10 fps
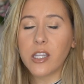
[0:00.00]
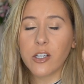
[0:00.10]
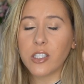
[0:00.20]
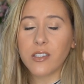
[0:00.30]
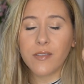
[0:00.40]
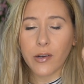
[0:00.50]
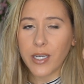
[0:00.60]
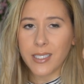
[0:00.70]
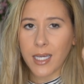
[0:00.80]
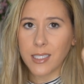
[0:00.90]
they're just very
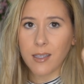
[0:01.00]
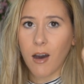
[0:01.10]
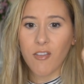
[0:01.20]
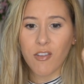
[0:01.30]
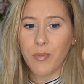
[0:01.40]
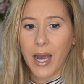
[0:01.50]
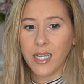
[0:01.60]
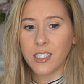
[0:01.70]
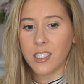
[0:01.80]
intense off the bat.